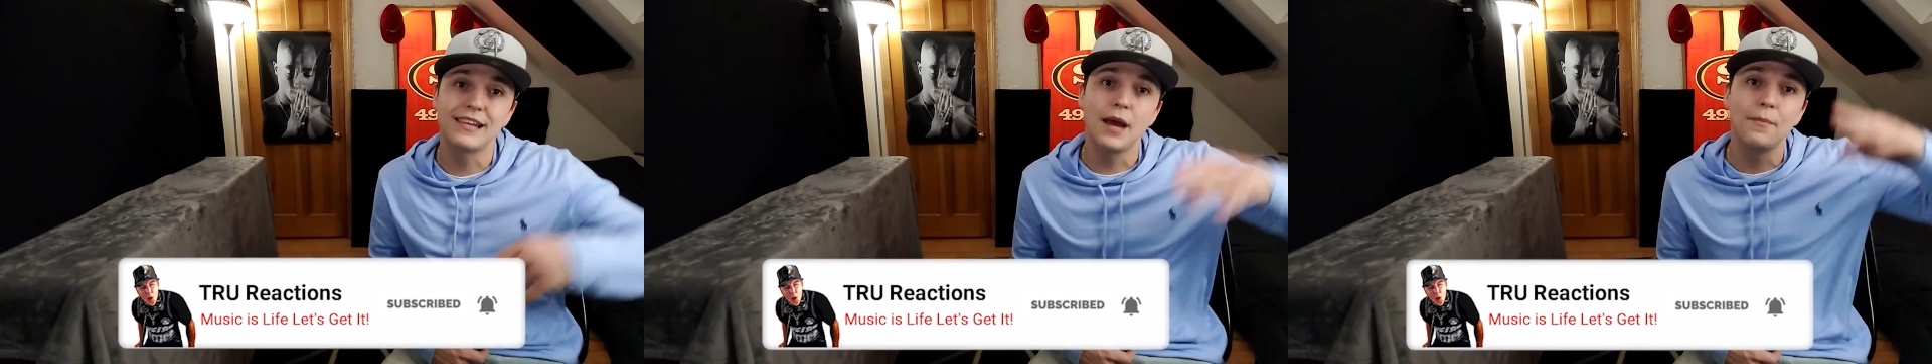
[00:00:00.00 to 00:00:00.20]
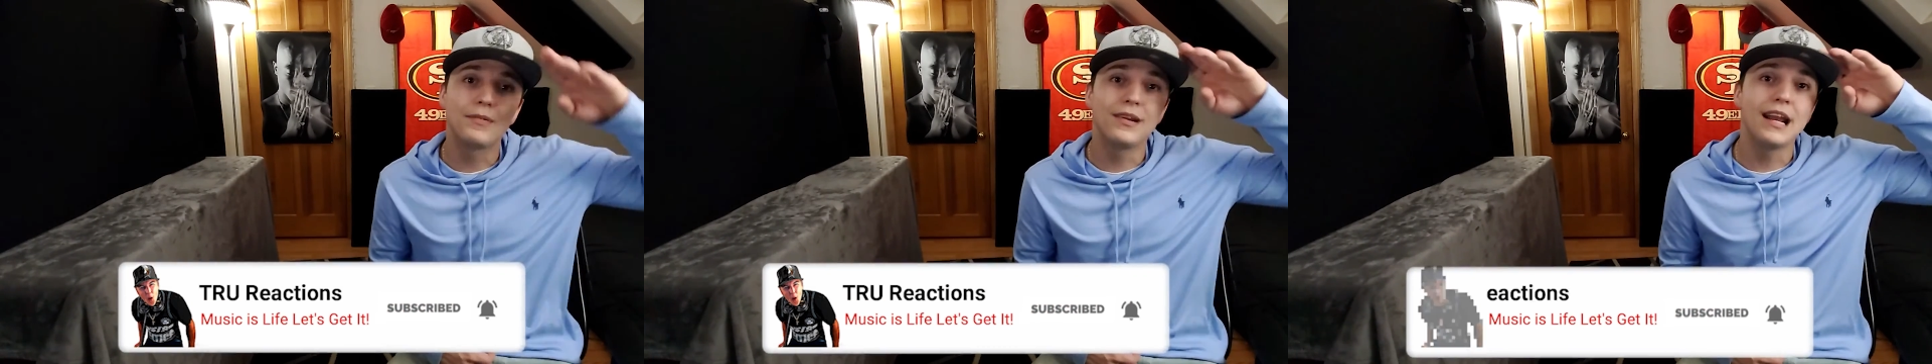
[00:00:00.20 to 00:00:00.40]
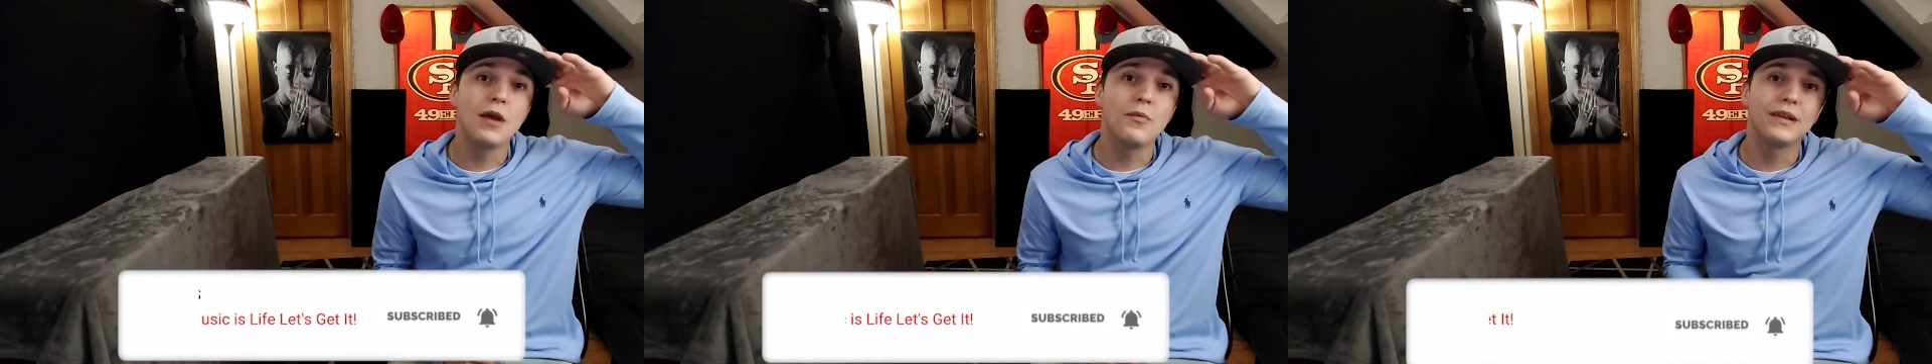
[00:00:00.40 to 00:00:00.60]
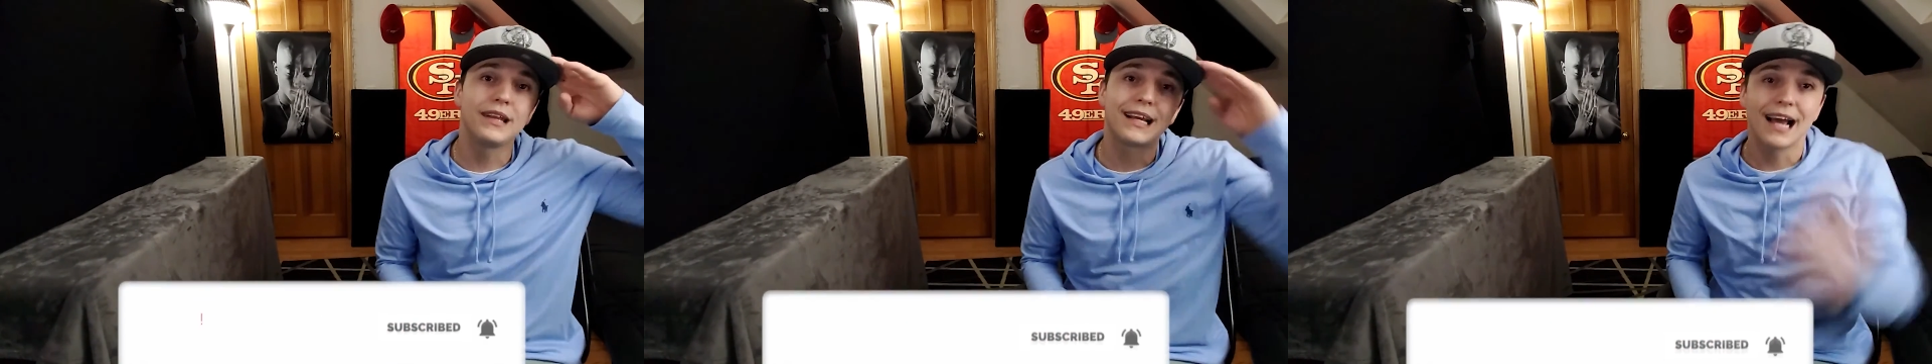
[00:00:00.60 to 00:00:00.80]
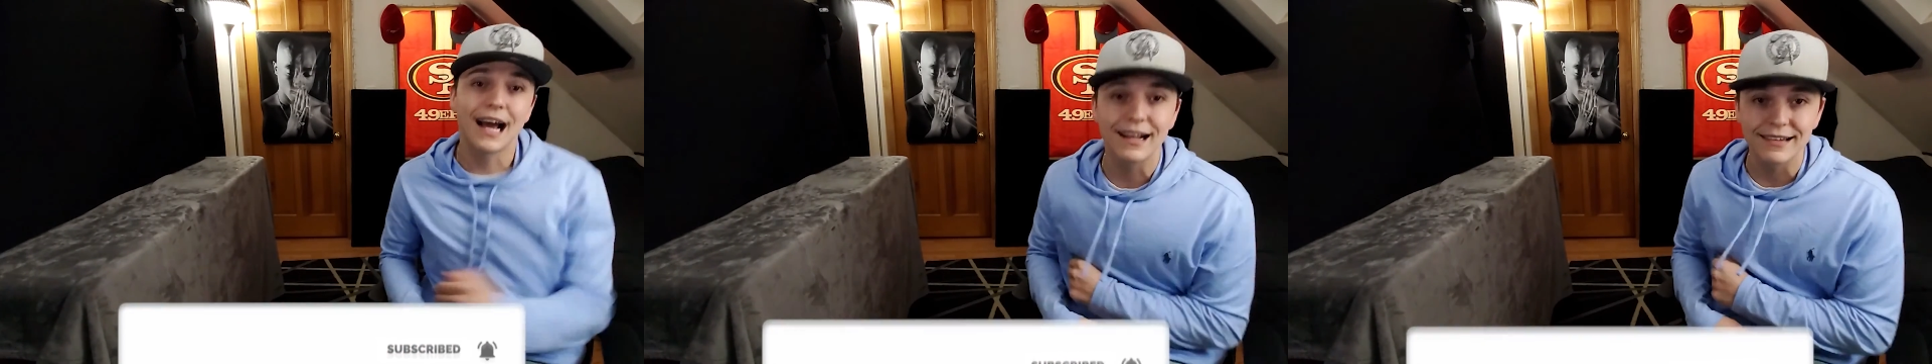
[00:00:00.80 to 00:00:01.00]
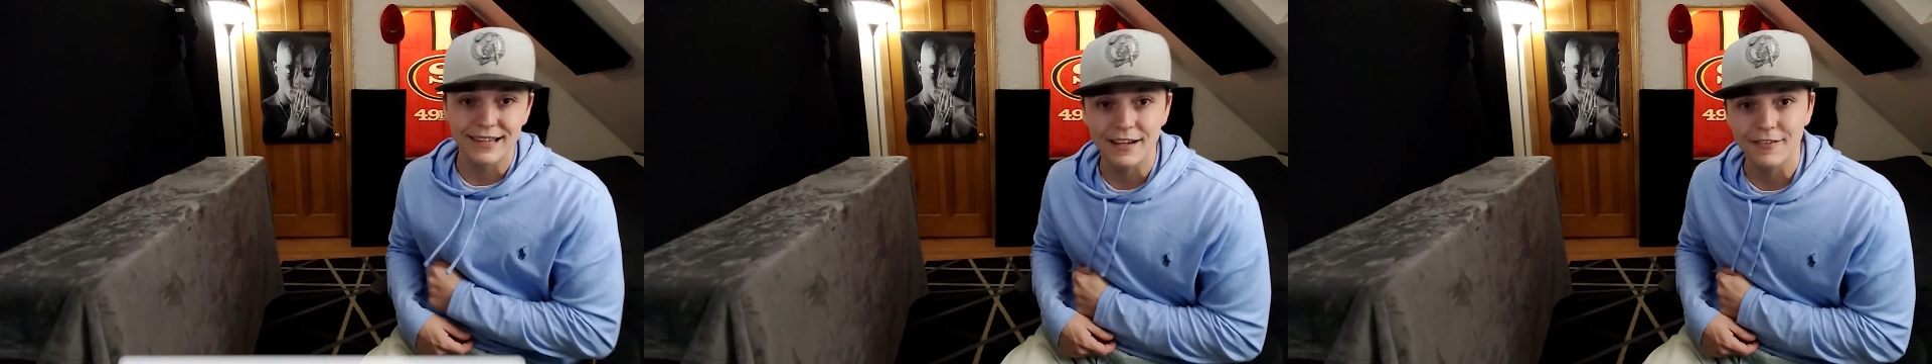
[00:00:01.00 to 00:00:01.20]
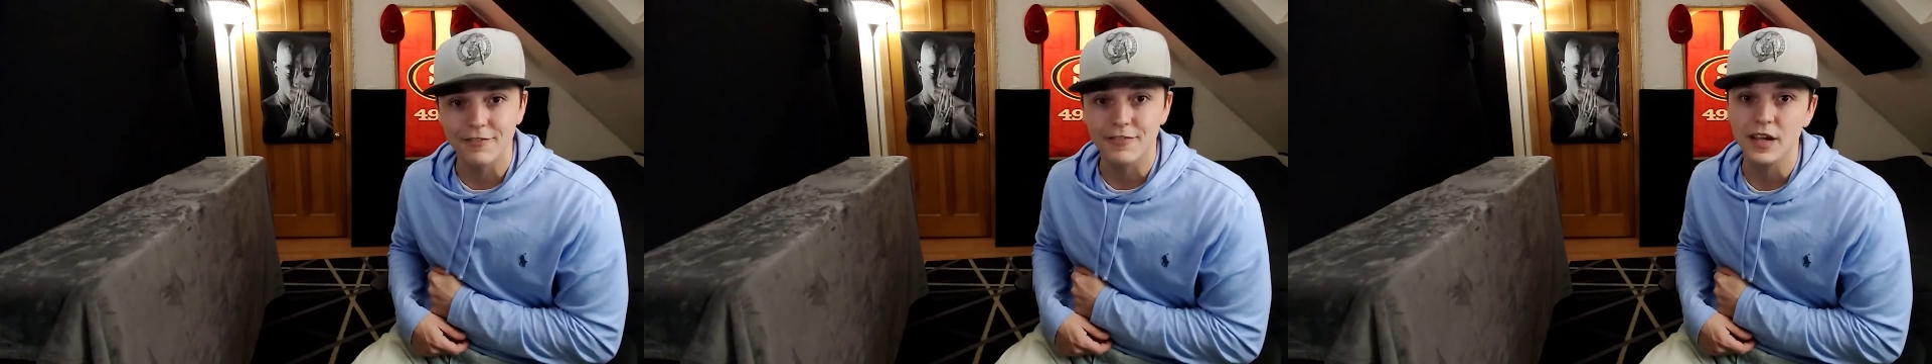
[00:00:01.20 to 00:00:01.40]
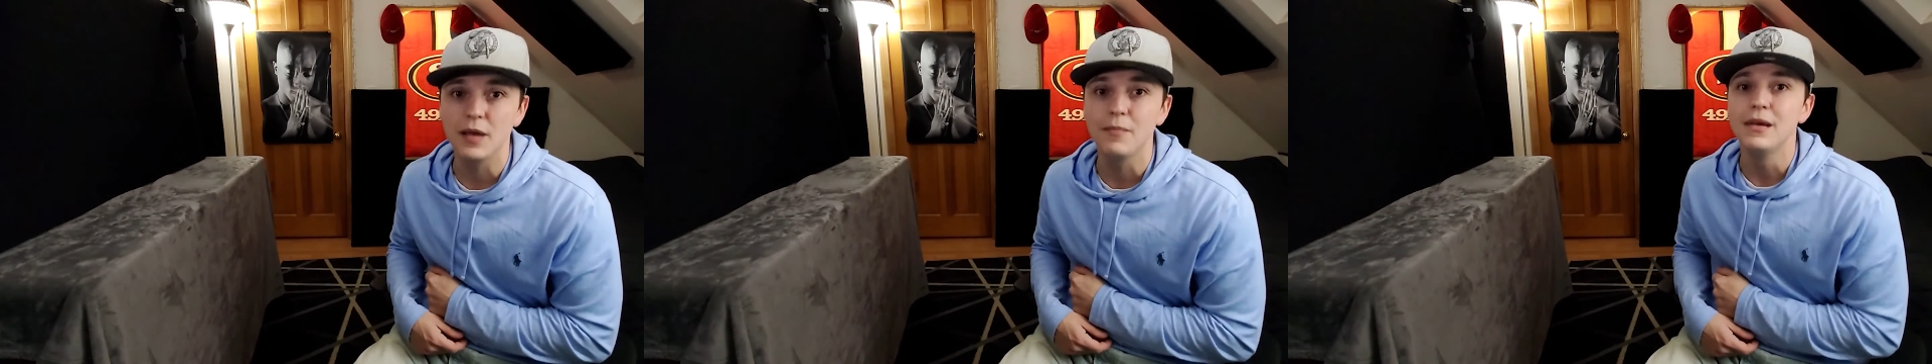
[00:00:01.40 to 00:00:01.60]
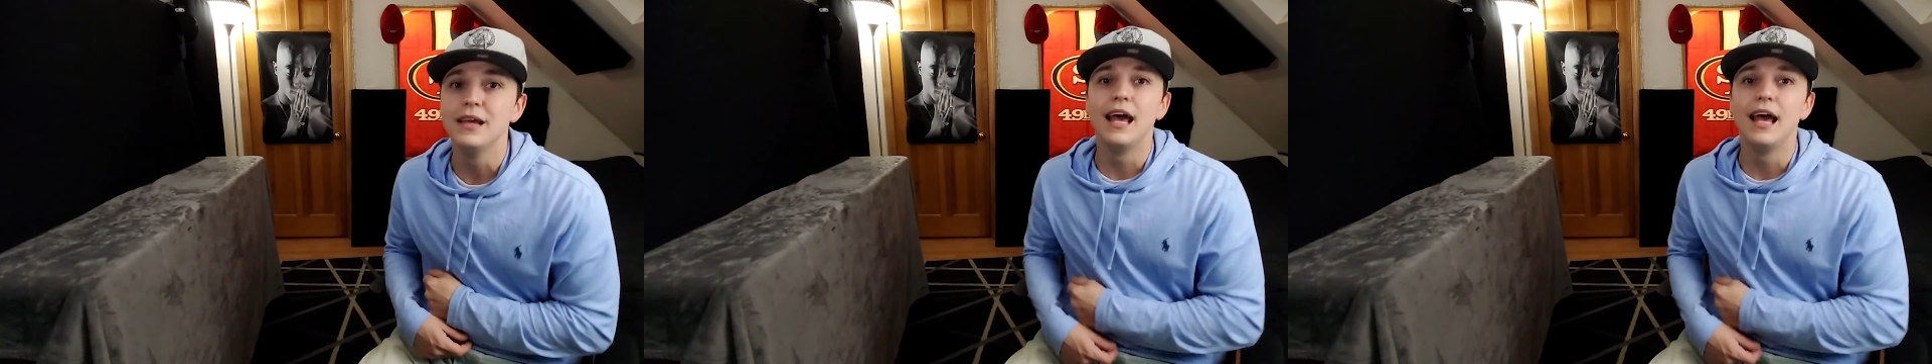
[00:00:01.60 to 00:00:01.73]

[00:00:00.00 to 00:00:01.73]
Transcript: stay up to date with the content, fam.